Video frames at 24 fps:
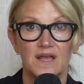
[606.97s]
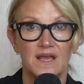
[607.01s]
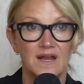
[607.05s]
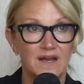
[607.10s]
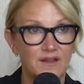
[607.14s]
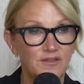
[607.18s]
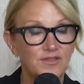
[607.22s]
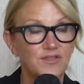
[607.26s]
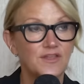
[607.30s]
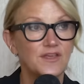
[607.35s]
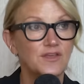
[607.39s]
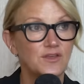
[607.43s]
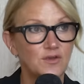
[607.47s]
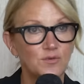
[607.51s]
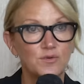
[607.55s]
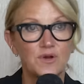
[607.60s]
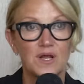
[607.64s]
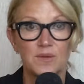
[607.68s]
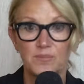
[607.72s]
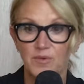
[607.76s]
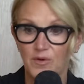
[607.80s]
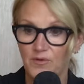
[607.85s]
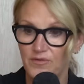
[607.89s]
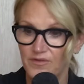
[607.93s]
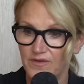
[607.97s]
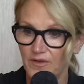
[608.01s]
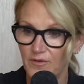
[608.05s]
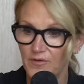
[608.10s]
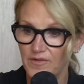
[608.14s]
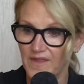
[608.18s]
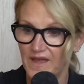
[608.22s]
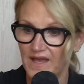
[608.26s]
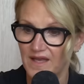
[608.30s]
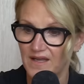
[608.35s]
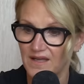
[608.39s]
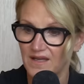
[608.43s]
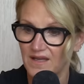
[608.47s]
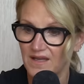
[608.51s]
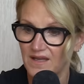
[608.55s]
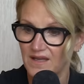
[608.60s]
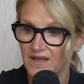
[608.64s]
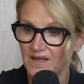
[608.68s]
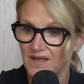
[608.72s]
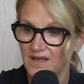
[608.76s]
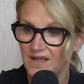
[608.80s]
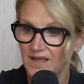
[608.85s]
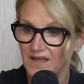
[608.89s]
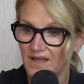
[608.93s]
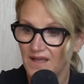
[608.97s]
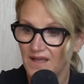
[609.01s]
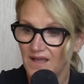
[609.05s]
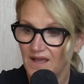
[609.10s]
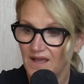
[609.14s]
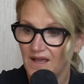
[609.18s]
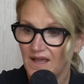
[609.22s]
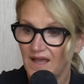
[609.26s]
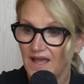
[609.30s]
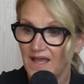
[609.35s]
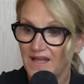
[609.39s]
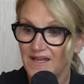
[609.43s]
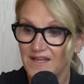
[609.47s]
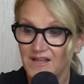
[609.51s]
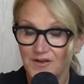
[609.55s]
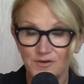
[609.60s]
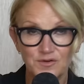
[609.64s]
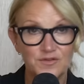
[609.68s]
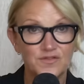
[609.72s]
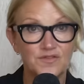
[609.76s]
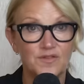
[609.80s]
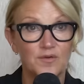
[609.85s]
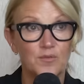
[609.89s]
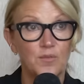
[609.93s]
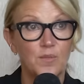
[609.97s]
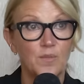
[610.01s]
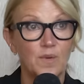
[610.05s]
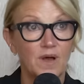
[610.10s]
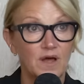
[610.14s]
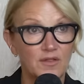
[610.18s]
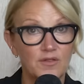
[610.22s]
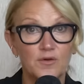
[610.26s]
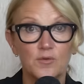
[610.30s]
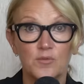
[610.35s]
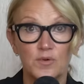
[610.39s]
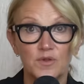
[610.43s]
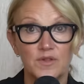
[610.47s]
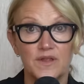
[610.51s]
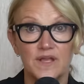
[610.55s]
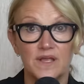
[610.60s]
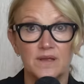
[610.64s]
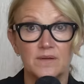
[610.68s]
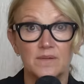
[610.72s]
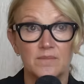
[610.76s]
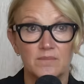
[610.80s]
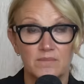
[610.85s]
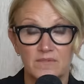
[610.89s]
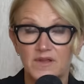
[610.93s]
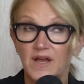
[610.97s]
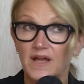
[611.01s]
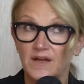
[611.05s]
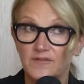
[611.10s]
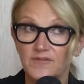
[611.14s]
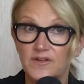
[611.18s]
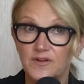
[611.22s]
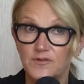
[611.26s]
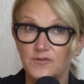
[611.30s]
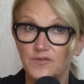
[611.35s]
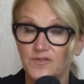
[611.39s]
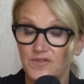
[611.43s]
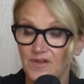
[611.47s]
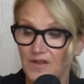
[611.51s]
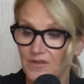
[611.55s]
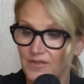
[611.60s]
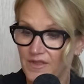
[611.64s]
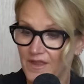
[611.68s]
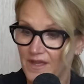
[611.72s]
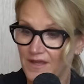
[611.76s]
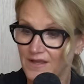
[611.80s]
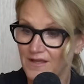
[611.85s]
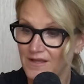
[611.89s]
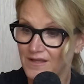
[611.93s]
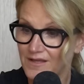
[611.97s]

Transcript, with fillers: And I think you and I both know that. And here's the other really kind of interesting thing.